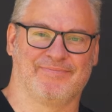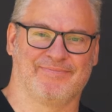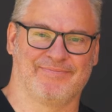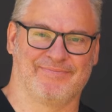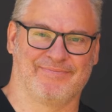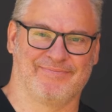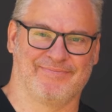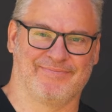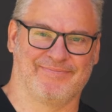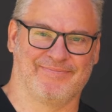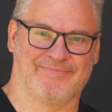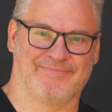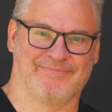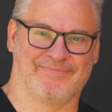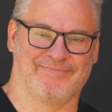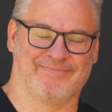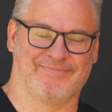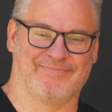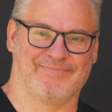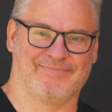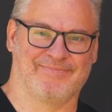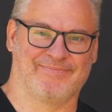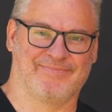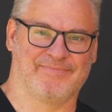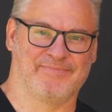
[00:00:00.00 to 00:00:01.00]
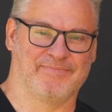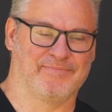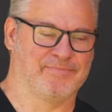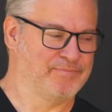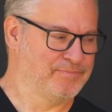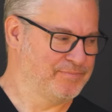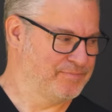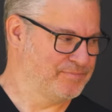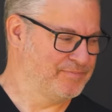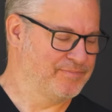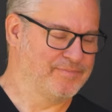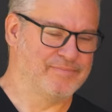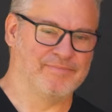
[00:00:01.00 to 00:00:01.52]

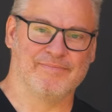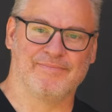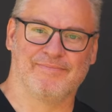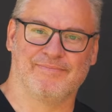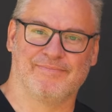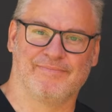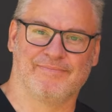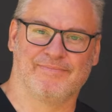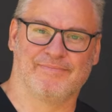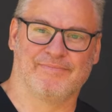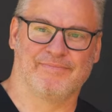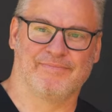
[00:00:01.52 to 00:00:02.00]
[no speech]